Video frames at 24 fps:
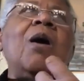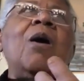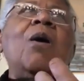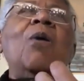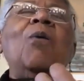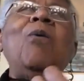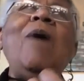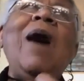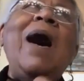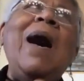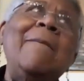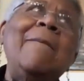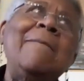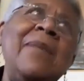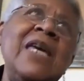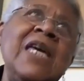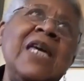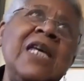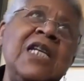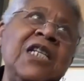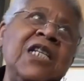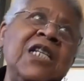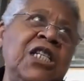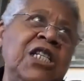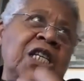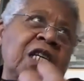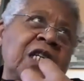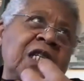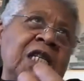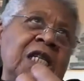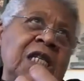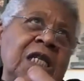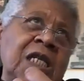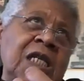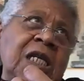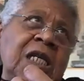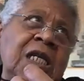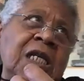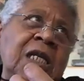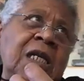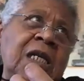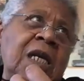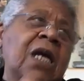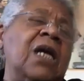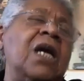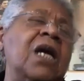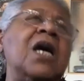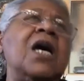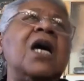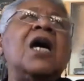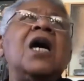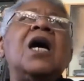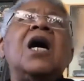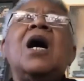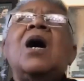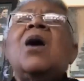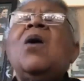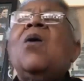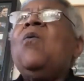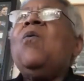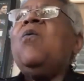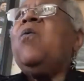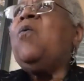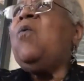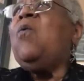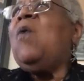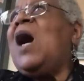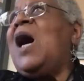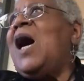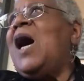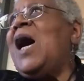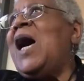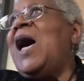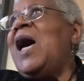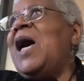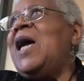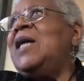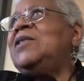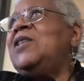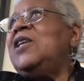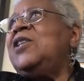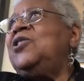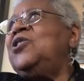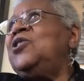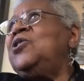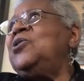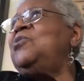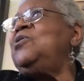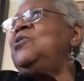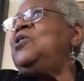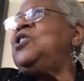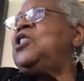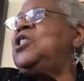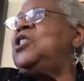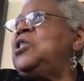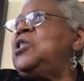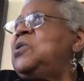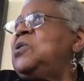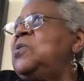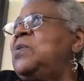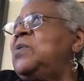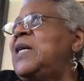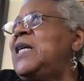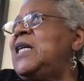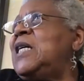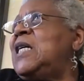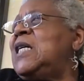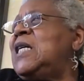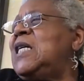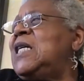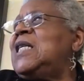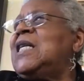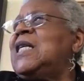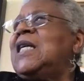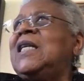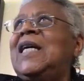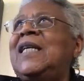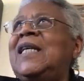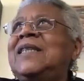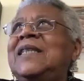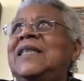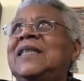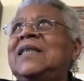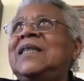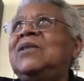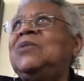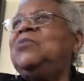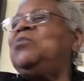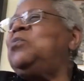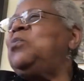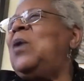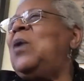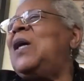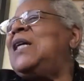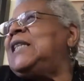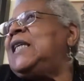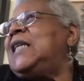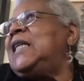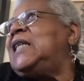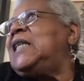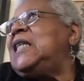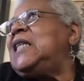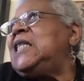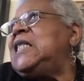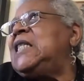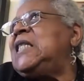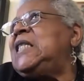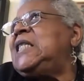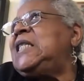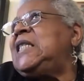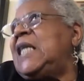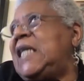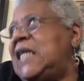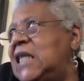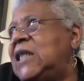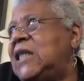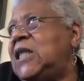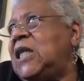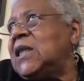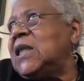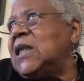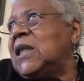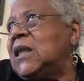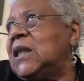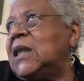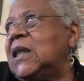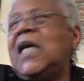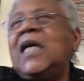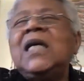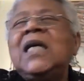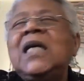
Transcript: Why, Minnie Jean, why did you do it? And I wasn't intentional